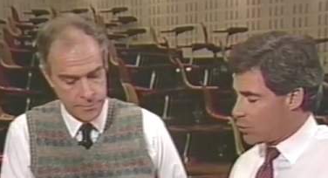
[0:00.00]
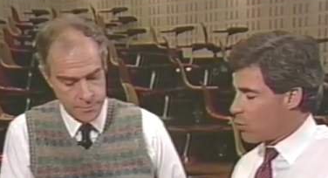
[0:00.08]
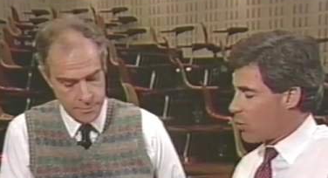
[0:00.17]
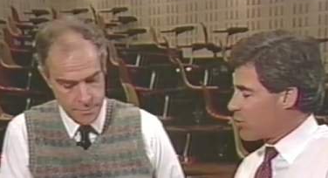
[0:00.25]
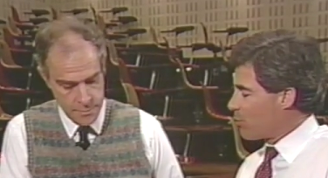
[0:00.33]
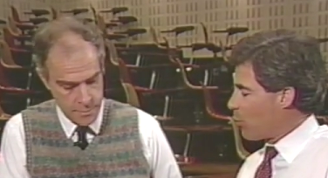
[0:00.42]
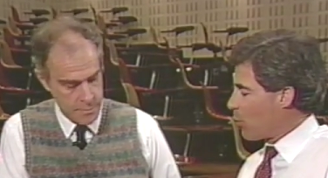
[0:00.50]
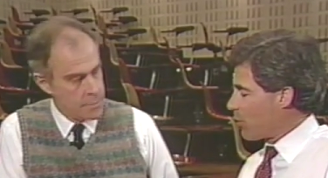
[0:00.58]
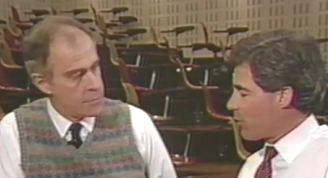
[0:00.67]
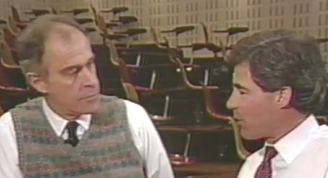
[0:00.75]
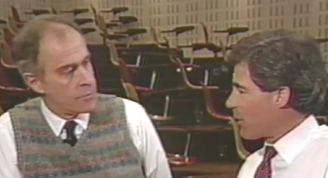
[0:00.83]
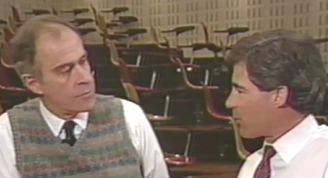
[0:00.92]
Speaker 1: Two words
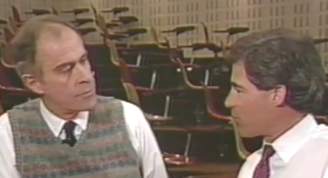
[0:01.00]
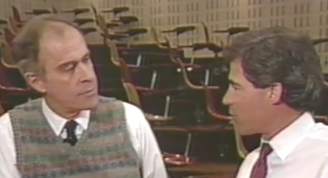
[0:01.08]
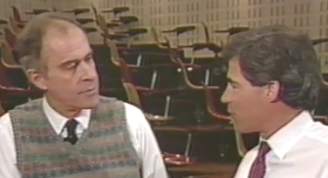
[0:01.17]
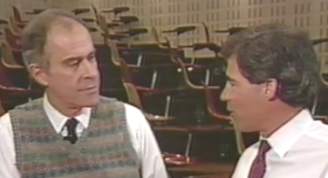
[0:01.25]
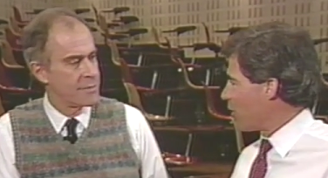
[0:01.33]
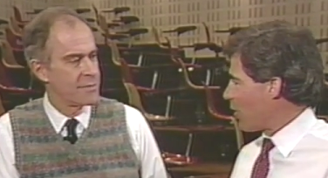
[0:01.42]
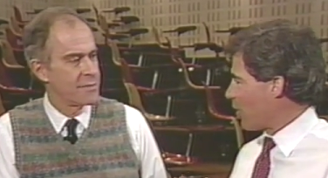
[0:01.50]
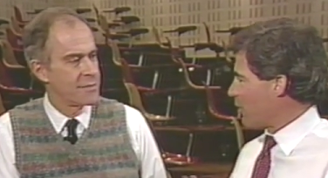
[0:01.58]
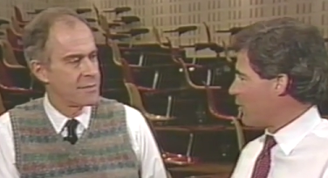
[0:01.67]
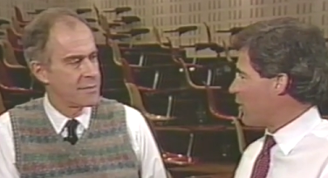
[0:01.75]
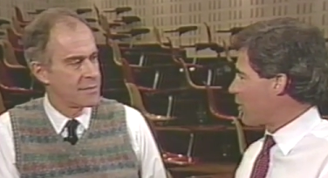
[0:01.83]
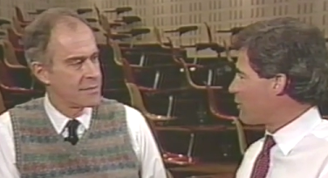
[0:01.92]
important in electricity are
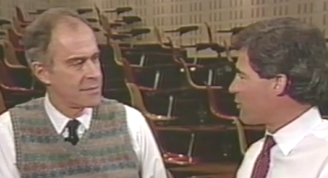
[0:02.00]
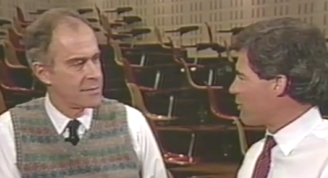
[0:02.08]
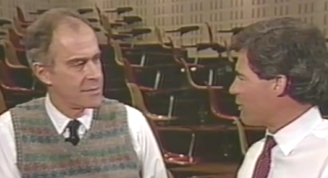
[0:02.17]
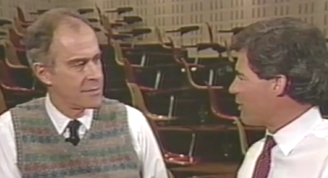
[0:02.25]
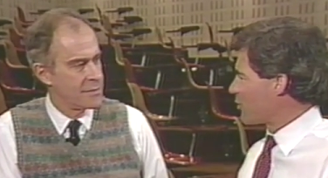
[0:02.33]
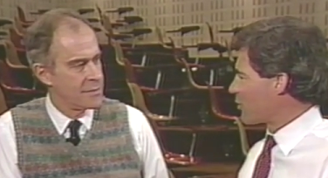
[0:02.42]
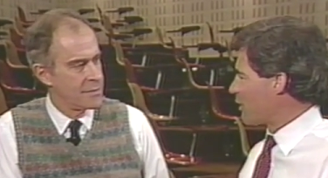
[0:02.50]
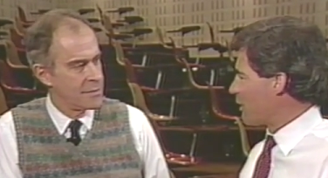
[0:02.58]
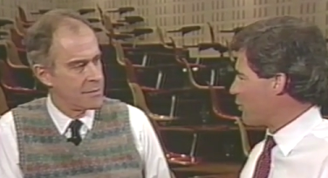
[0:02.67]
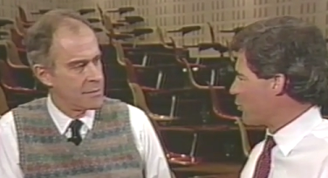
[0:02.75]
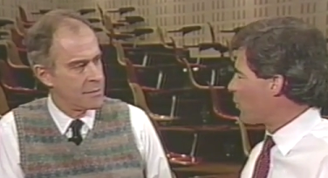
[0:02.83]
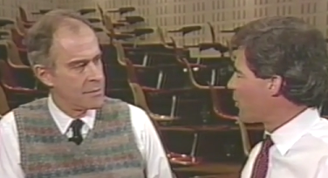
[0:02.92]
conductors and
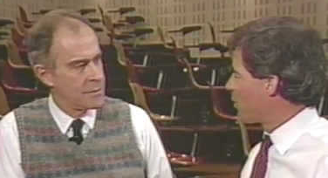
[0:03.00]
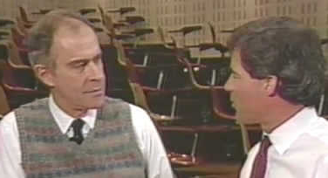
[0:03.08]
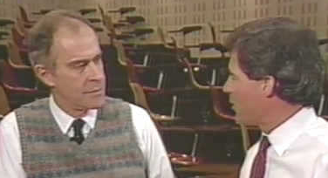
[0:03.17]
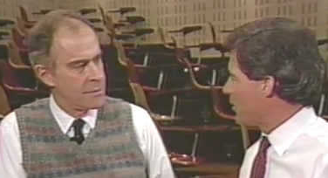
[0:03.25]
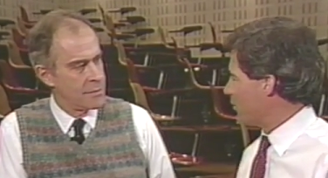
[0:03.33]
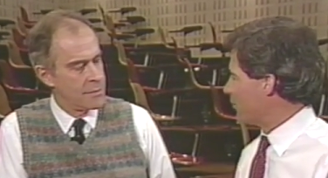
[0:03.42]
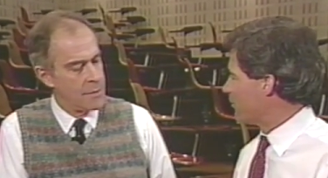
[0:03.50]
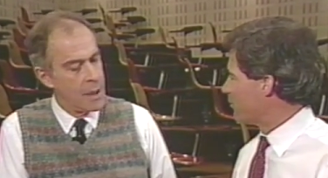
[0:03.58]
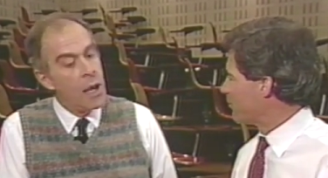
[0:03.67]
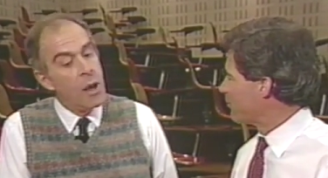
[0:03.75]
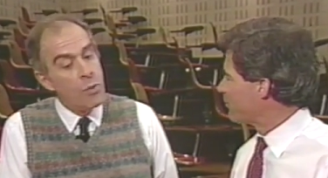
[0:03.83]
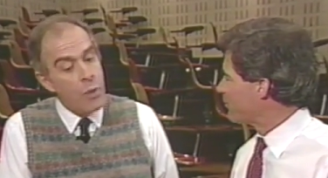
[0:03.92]
insulators. What do they mean?
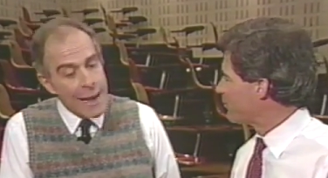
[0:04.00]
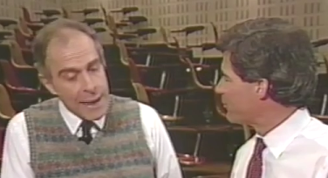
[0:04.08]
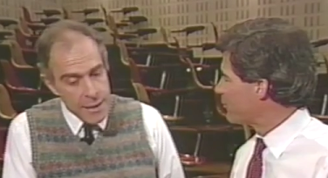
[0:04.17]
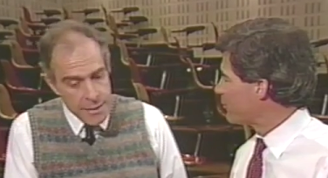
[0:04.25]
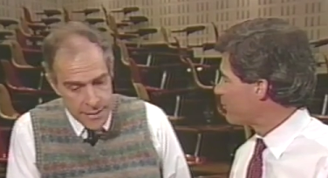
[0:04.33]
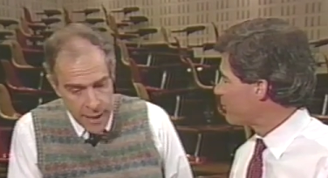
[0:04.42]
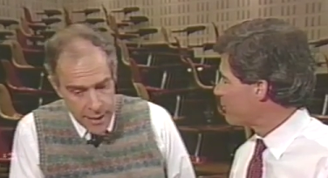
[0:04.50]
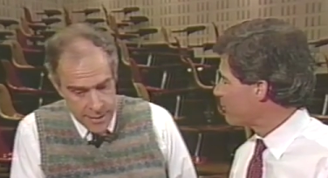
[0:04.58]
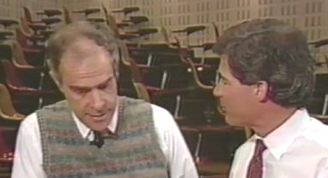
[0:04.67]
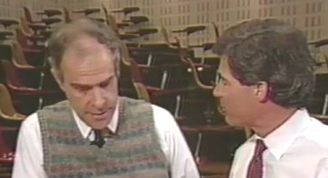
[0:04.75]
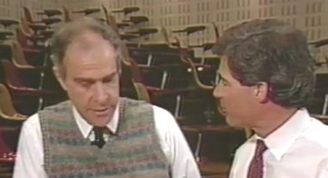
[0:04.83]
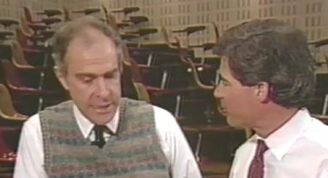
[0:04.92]
Well, a
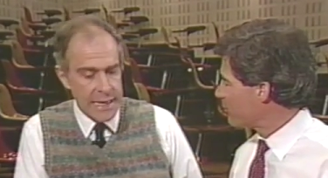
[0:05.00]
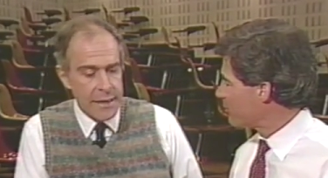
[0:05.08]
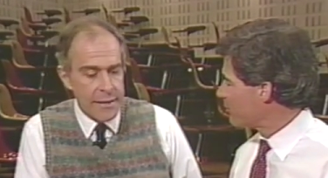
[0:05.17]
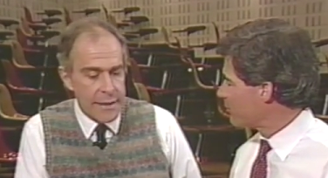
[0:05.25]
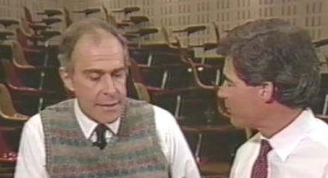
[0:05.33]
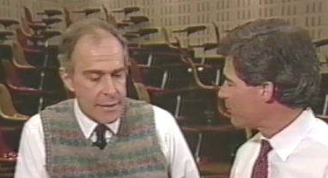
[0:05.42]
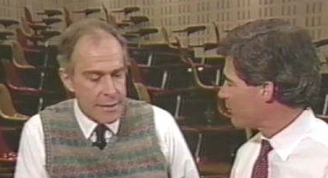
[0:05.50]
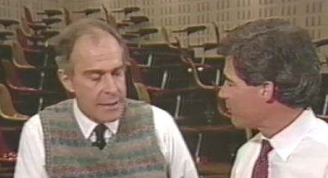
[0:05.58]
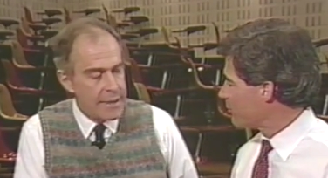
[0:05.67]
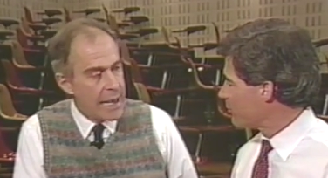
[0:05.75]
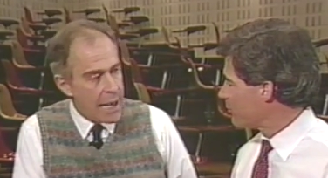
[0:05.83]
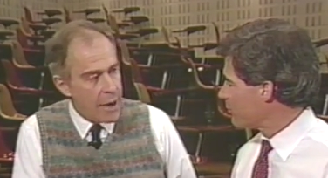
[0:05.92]
Speaker 2: conductor is anything that
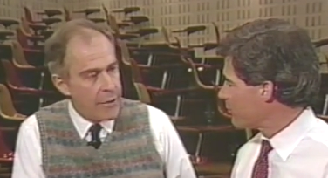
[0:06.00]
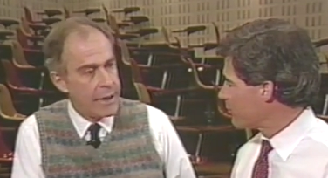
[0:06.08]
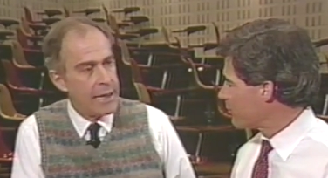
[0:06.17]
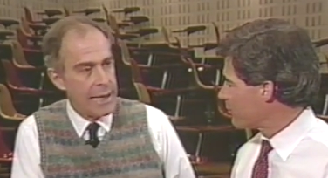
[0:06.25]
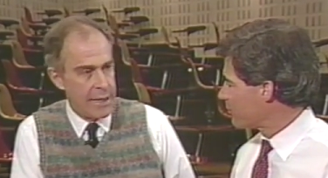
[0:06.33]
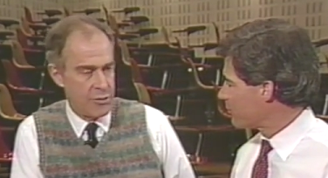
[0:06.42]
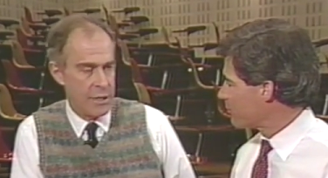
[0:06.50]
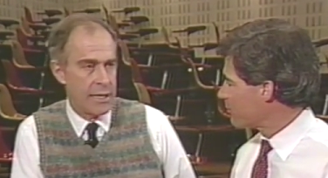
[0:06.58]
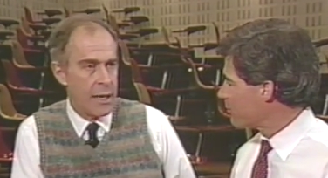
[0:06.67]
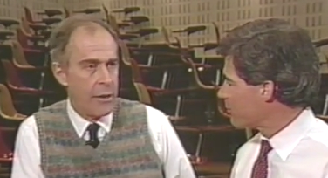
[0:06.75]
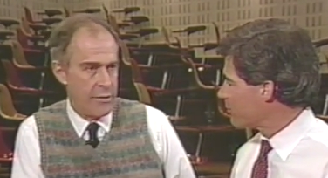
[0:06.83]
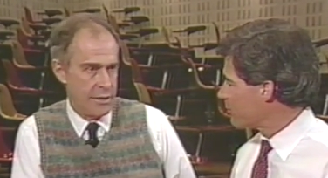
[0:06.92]
can carry electric
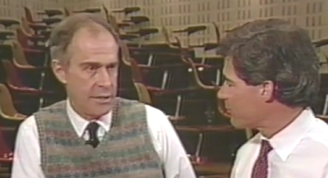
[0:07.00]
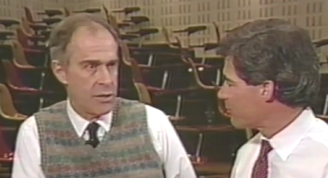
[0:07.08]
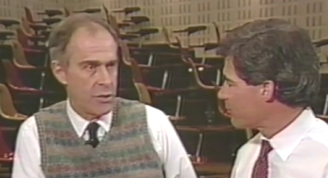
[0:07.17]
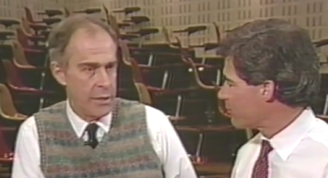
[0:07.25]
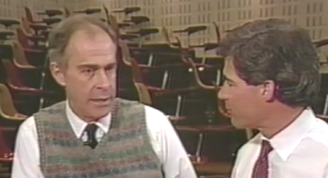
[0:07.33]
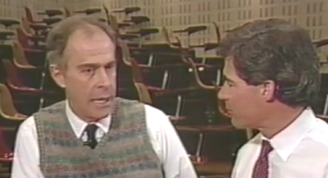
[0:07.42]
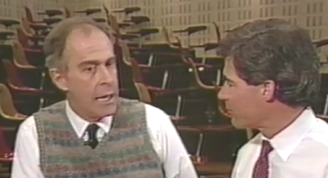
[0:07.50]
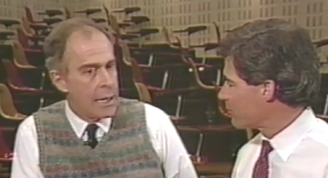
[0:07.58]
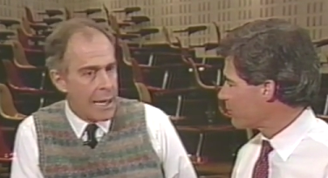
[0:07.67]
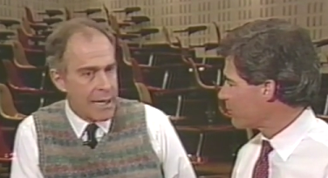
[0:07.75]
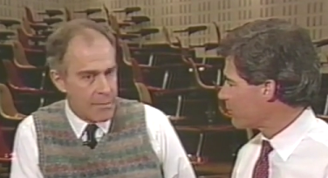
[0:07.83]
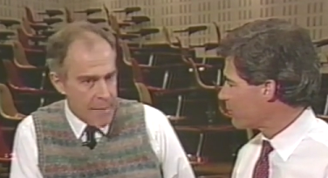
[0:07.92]
currents through it,
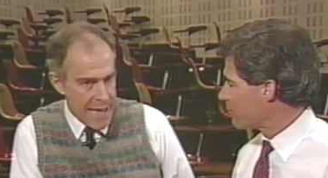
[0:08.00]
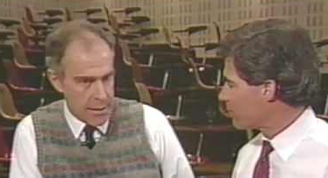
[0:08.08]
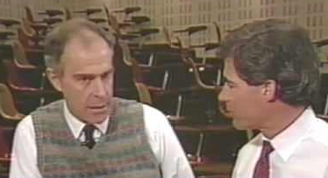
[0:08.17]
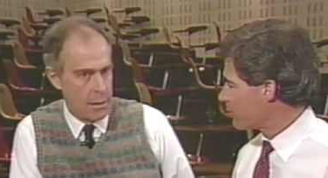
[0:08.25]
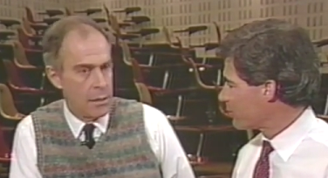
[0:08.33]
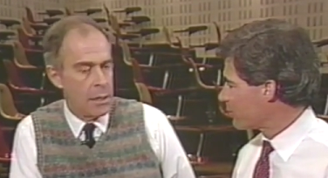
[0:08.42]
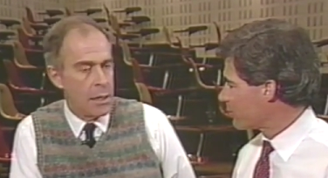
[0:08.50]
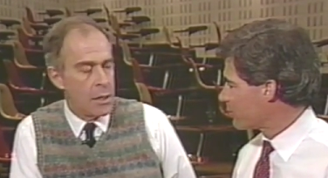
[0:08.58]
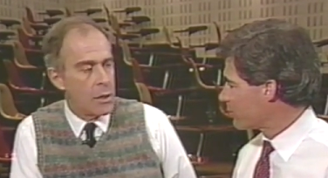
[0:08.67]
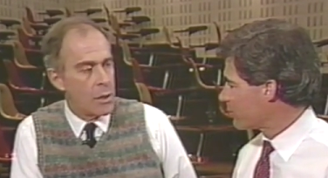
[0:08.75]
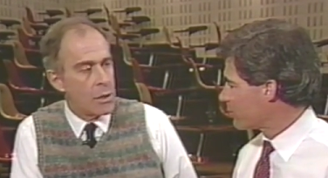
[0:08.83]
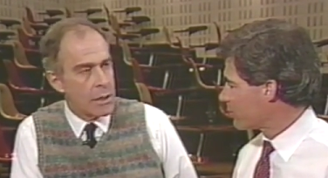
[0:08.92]
like a metal.
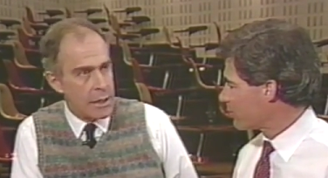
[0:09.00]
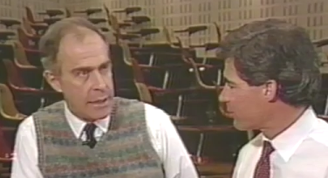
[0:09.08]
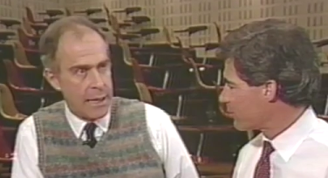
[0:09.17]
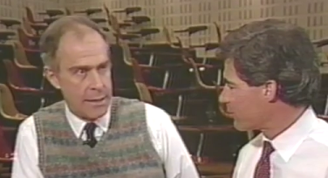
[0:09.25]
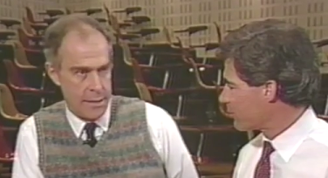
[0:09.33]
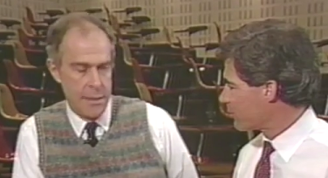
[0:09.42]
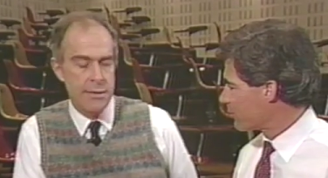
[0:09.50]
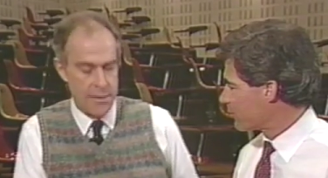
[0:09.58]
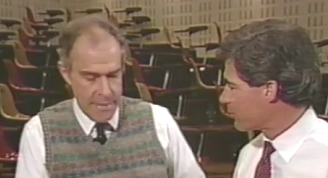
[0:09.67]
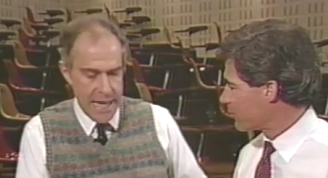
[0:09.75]
All conductors and